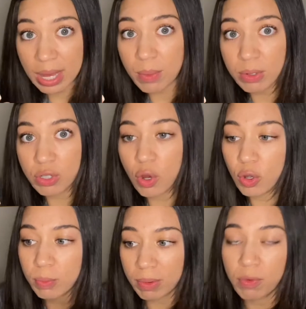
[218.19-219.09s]
were told
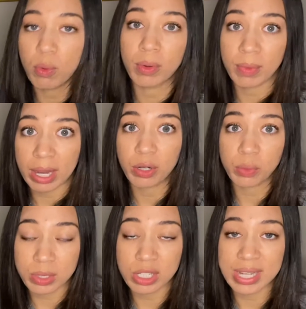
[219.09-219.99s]
before record
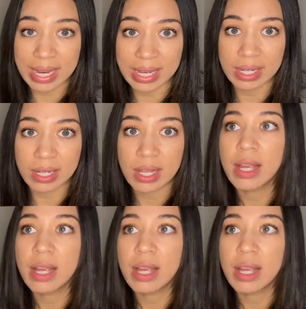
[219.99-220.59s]
was taken.